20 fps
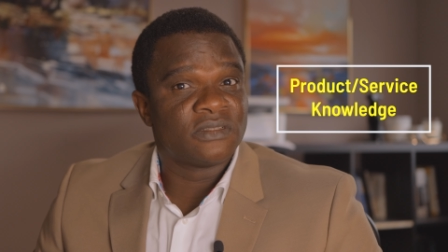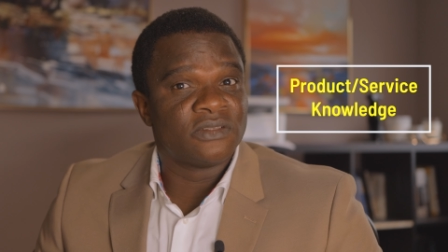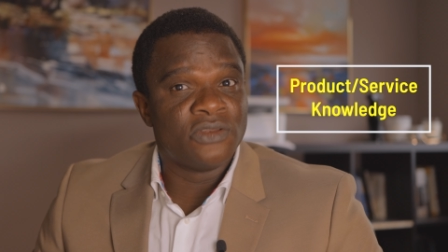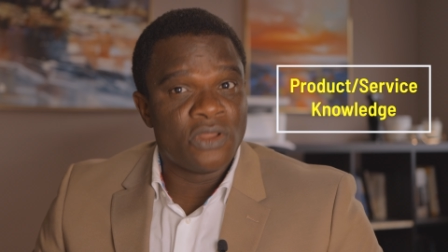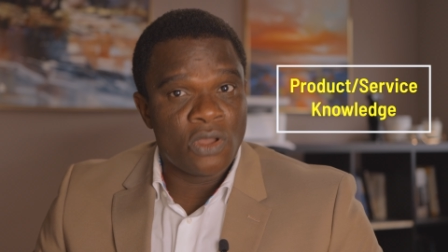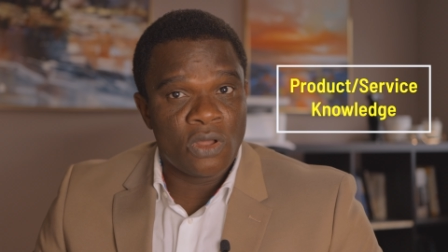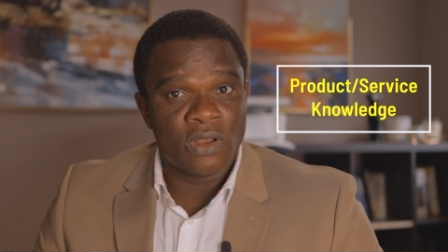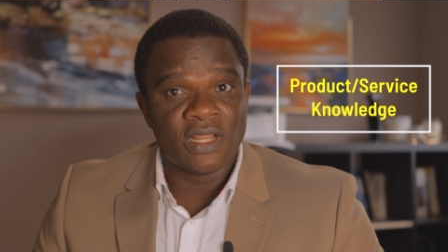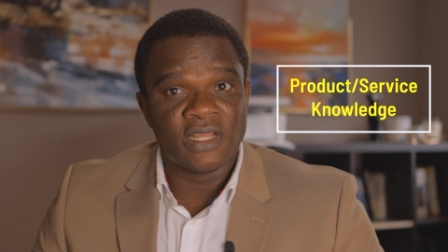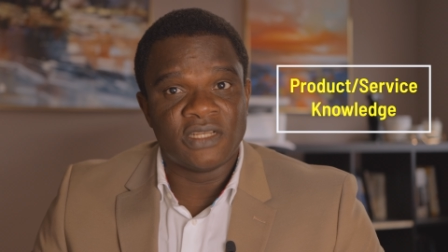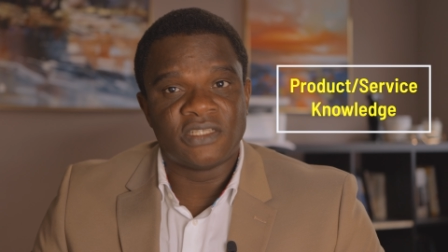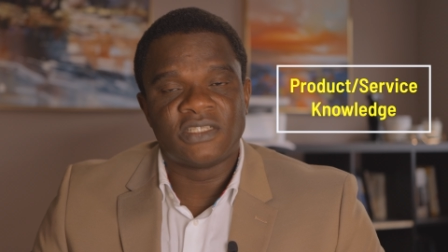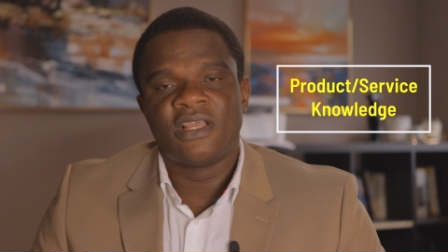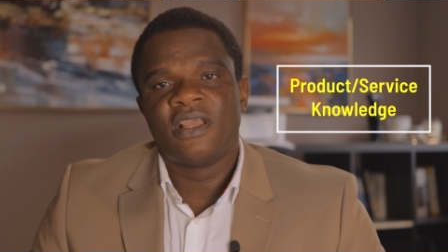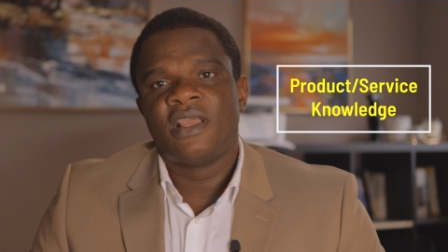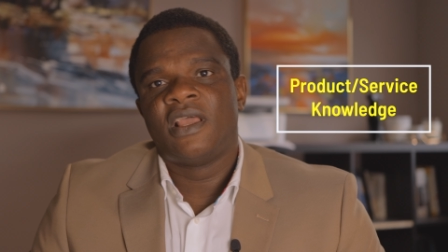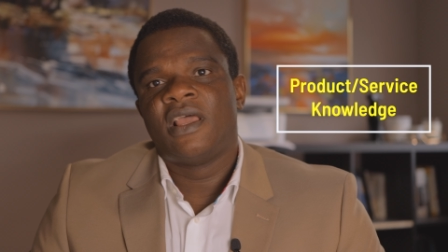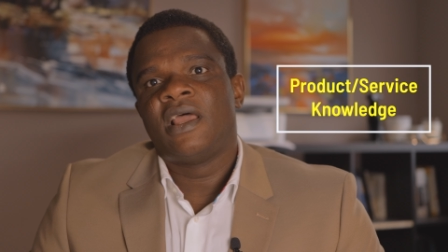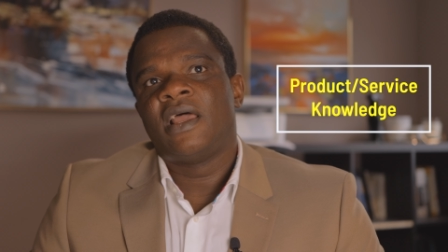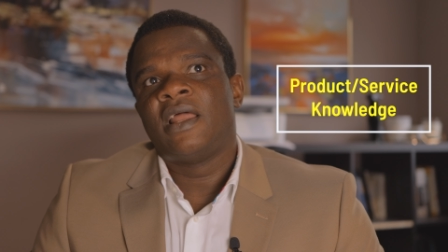knowledge.
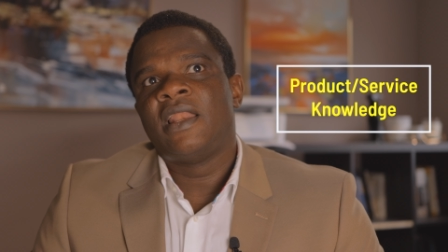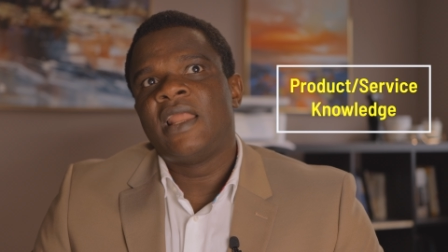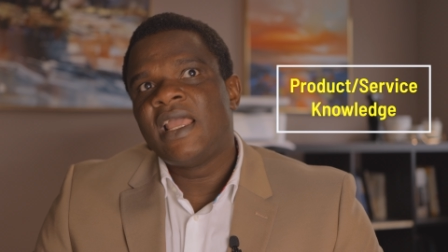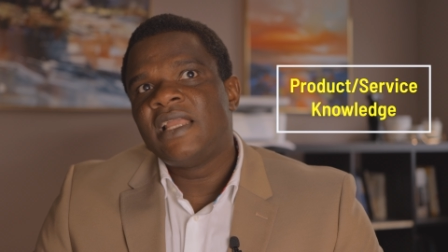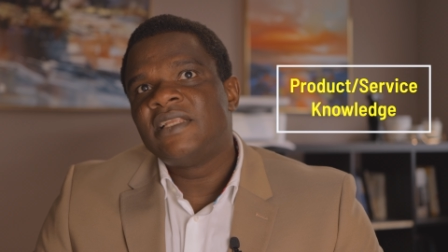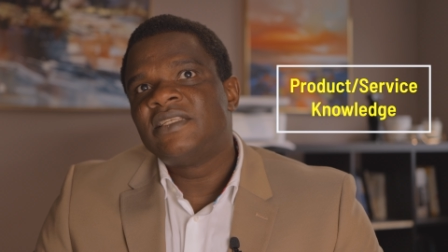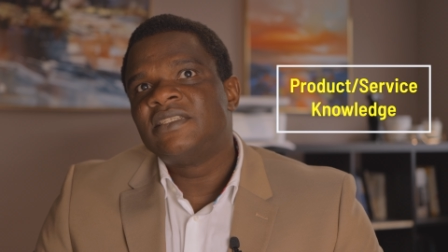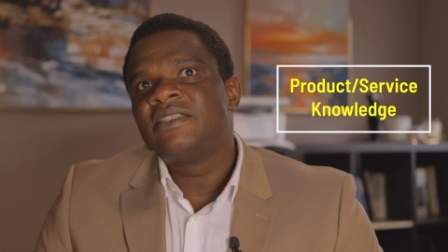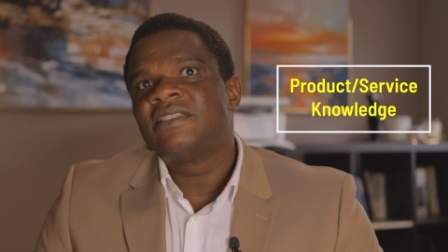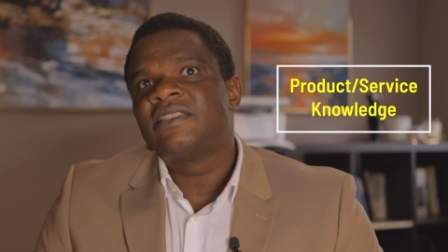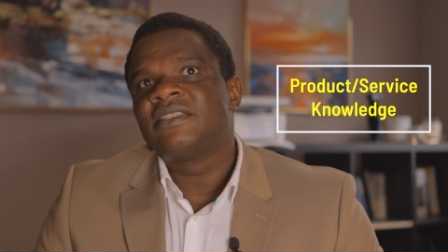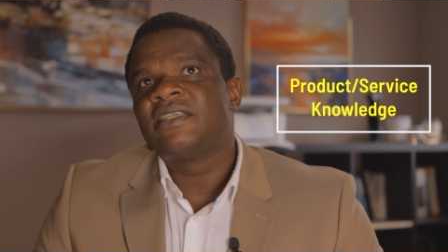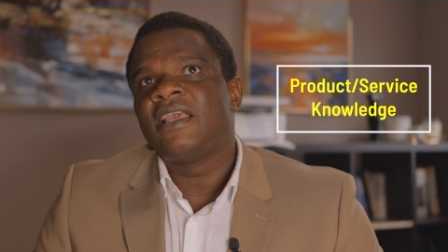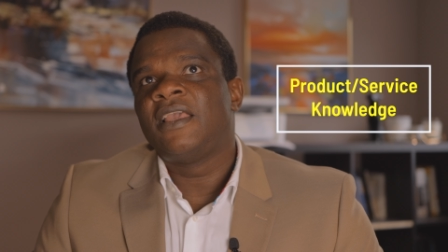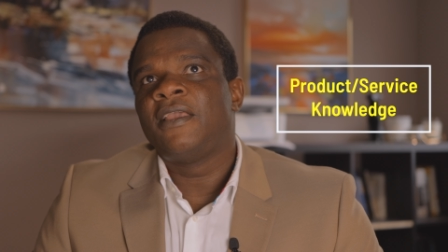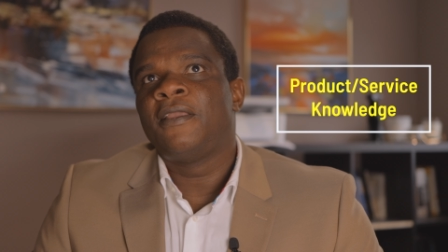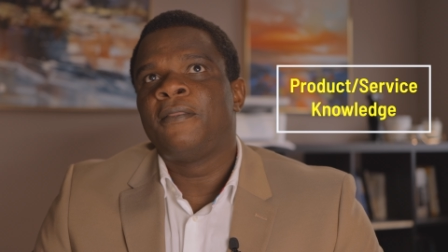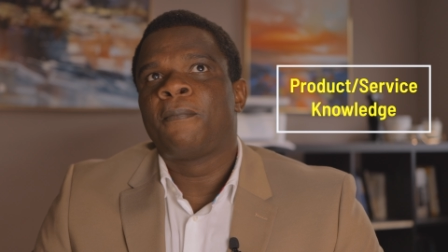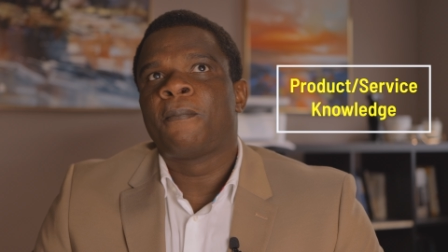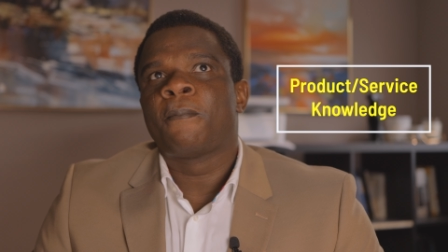An
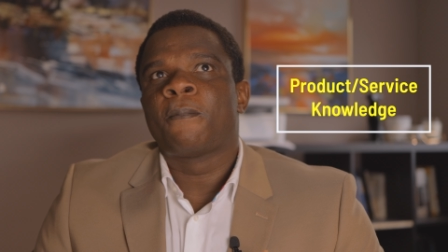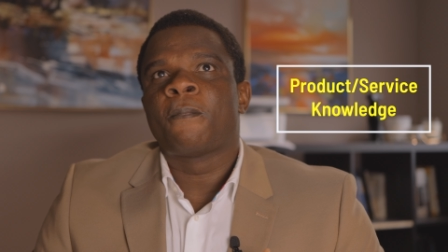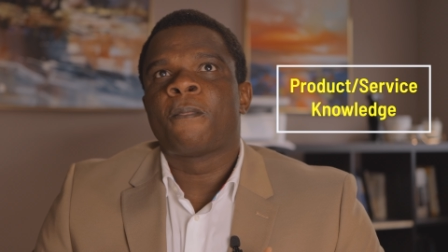agency